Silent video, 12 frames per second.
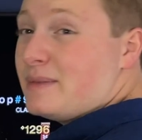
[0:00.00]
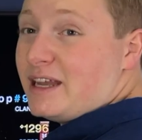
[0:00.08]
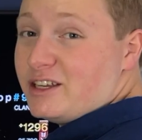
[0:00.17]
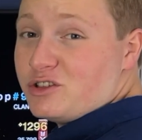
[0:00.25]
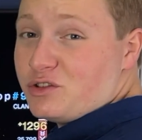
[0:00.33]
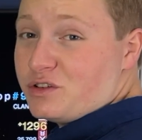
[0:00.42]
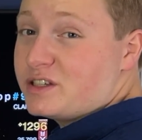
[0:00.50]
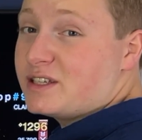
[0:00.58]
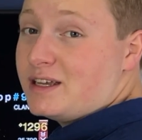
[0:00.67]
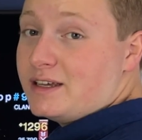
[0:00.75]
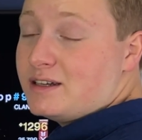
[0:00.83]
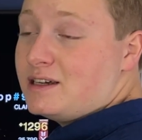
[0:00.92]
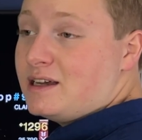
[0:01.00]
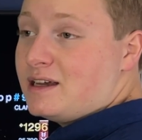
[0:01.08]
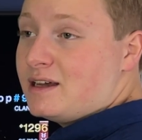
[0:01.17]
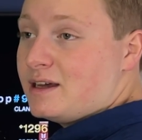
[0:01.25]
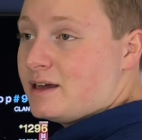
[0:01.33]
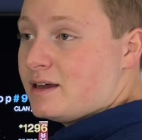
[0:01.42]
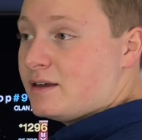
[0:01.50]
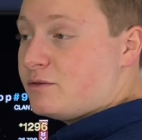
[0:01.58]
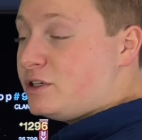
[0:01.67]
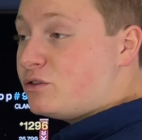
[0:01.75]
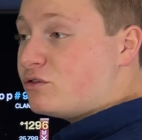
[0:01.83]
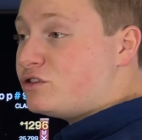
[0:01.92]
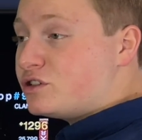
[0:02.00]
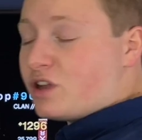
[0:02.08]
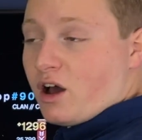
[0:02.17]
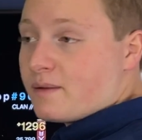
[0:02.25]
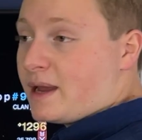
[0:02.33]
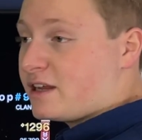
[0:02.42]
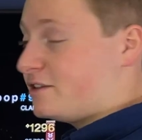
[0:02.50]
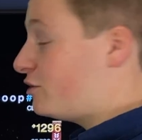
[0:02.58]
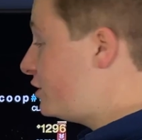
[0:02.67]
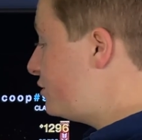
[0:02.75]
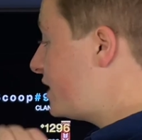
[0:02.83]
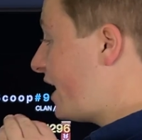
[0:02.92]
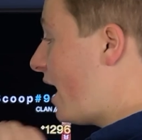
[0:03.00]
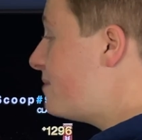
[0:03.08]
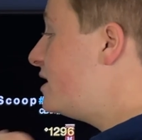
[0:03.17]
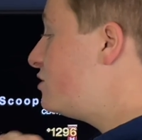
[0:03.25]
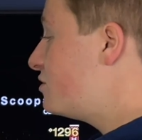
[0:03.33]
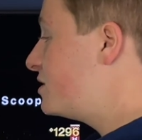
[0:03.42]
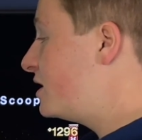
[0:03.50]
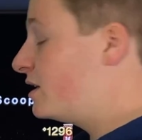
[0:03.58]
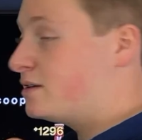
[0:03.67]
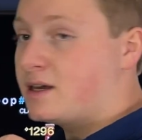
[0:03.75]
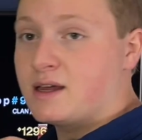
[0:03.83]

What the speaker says: interested. You don't just automatically join, you say, I'm interested.